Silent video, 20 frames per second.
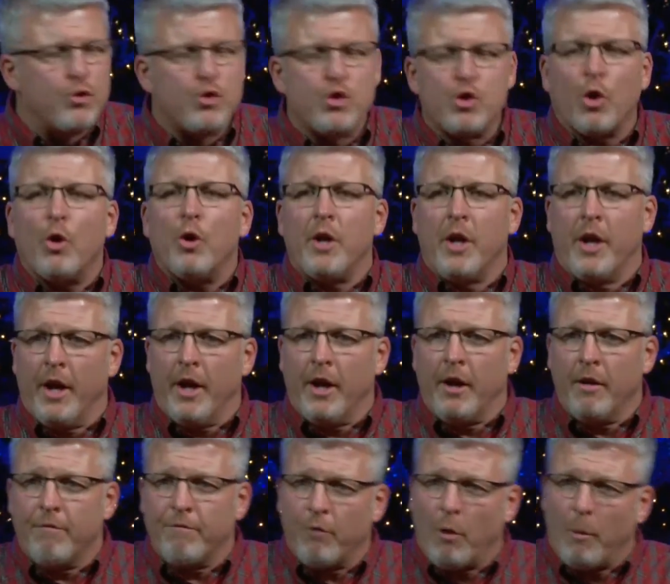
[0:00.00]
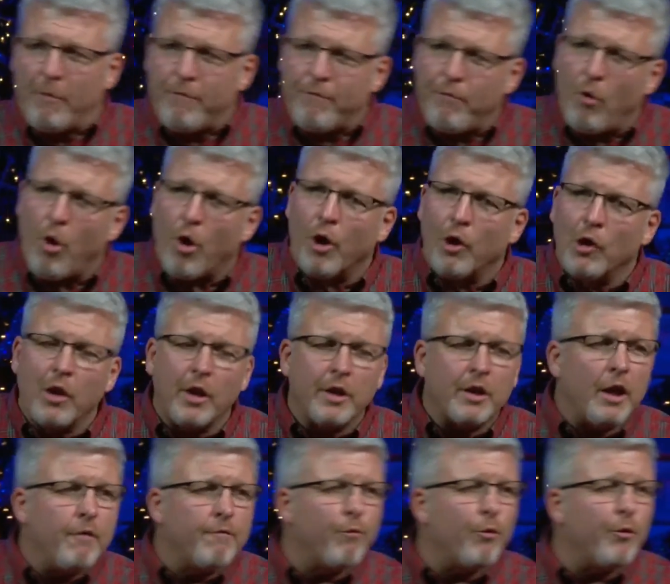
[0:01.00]
journeying from afar,
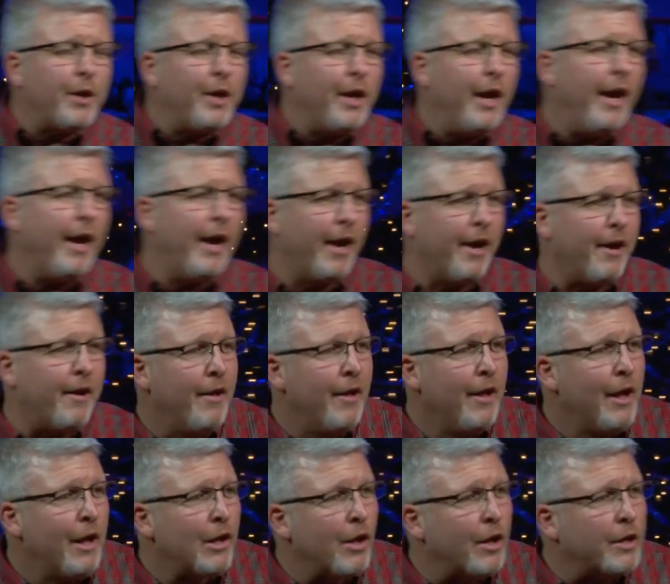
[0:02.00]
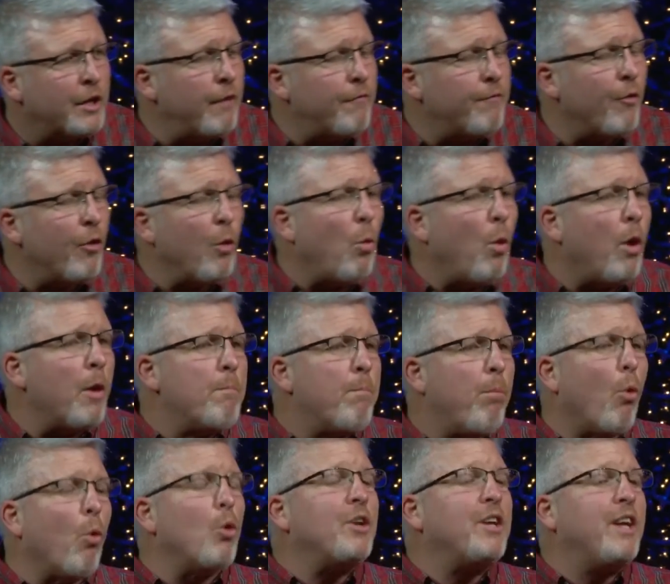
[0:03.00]
looking for the king, looking for the one
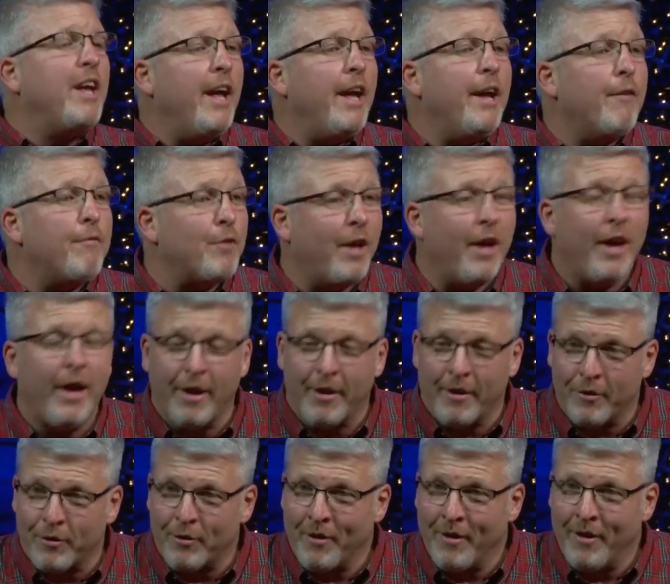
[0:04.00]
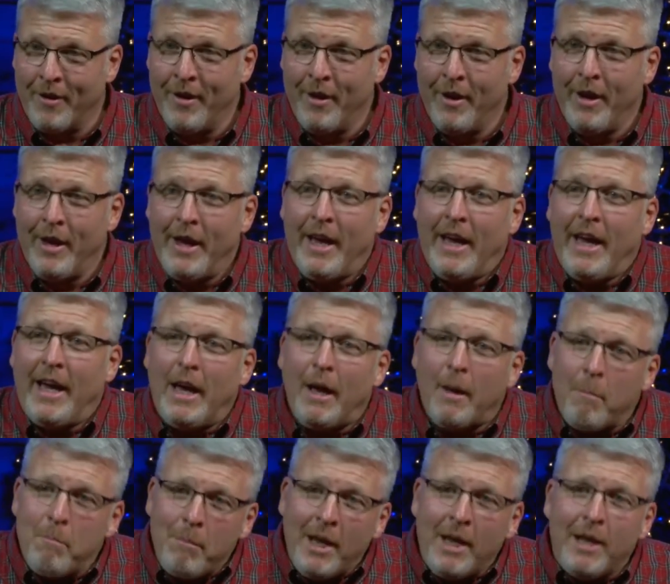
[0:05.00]
born King of Kings, he
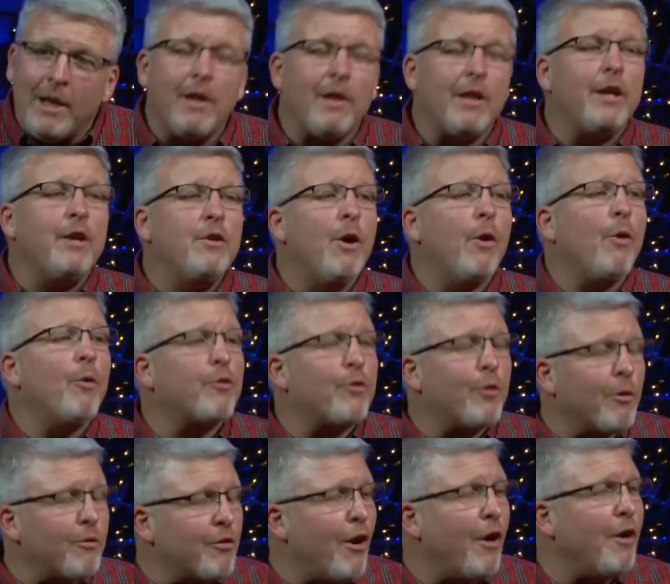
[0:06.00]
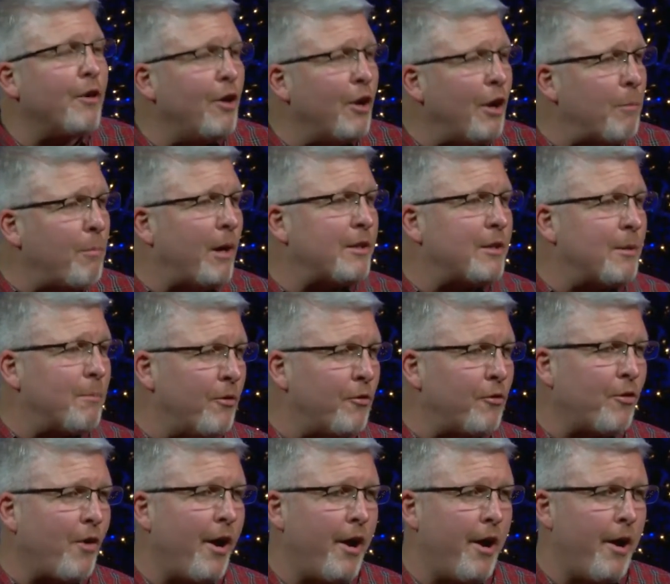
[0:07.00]
immediately knows they're talking about the
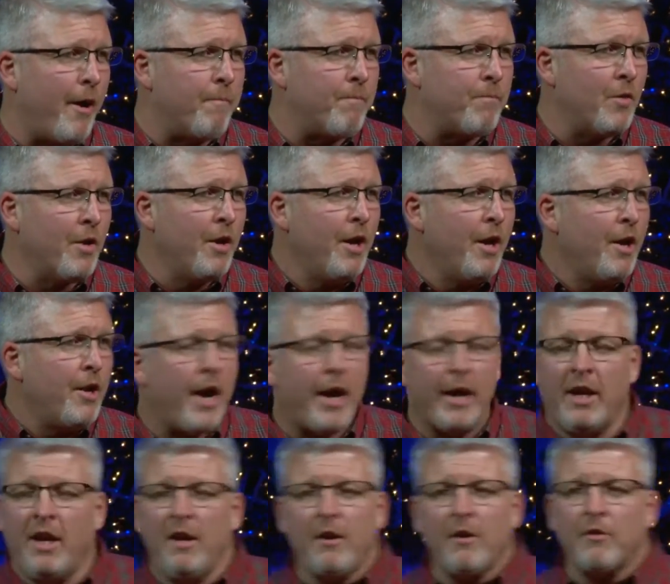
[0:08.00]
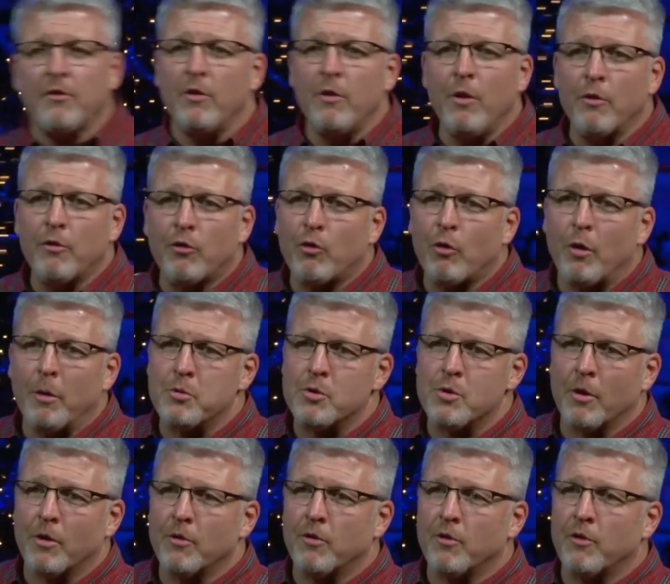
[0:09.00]
Messiah. Now, he doesn't know
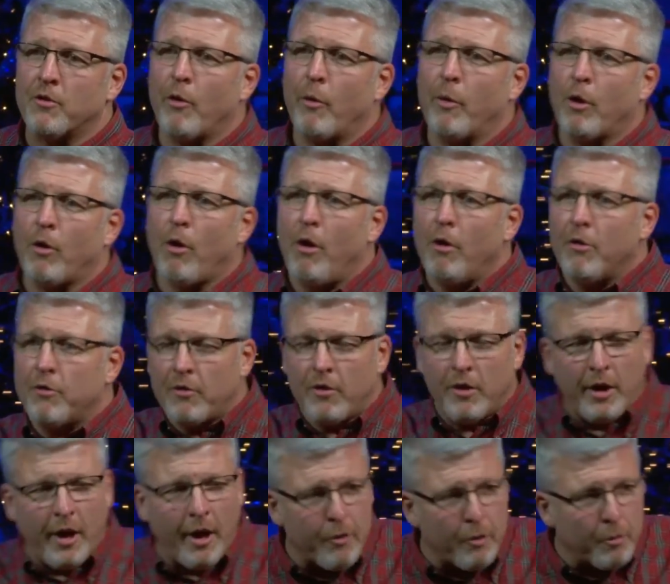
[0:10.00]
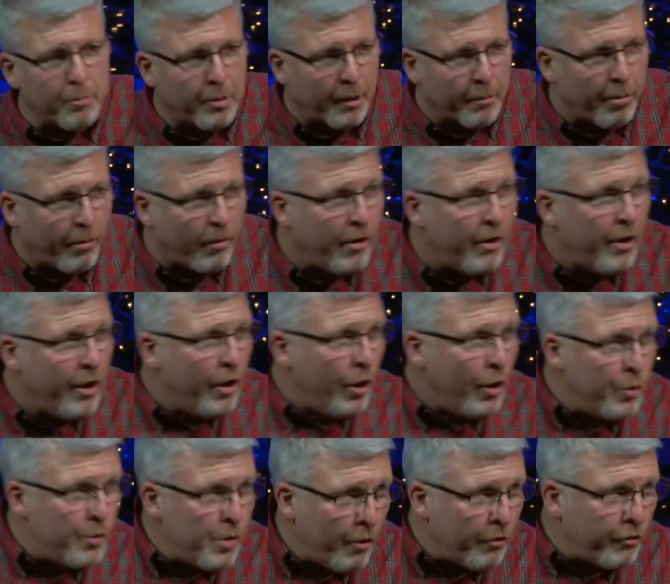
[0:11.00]
scriptures, and so he calls together people
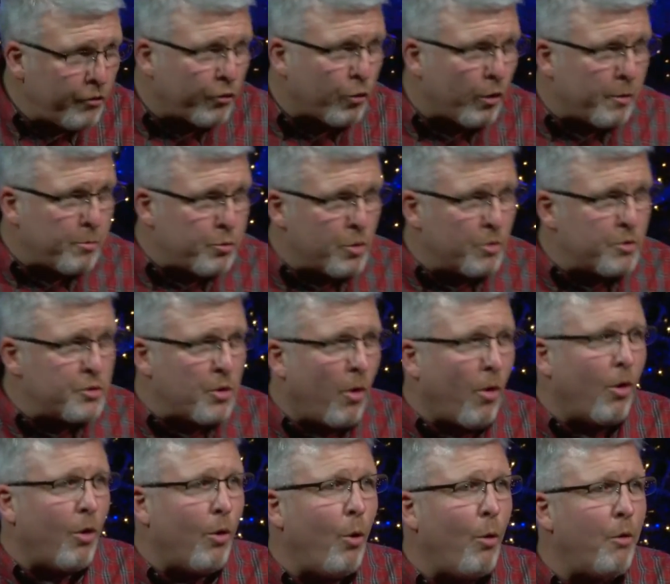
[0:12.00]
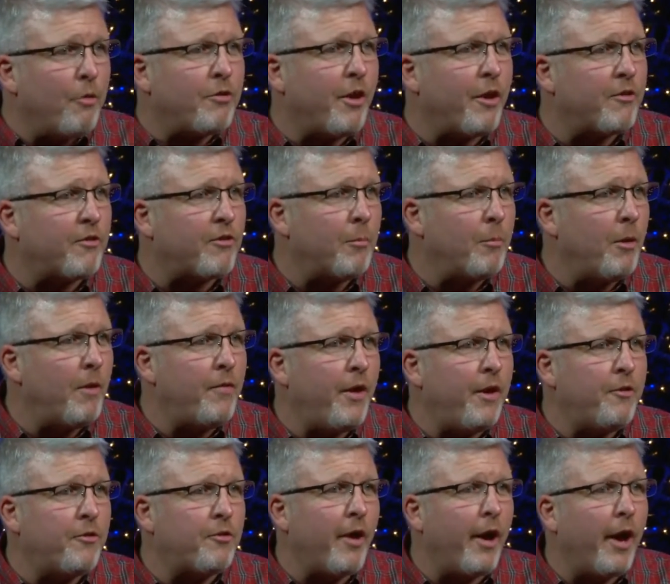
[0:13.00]
who know scriptures, our Old Testament, and they
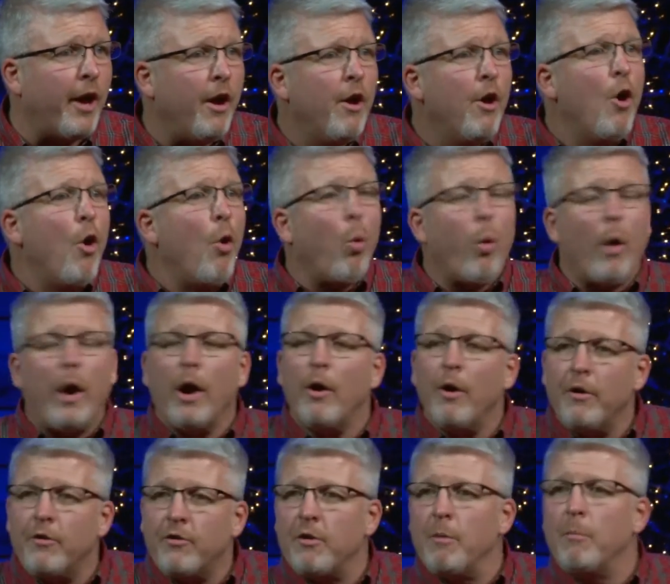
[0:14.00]
say, Where is the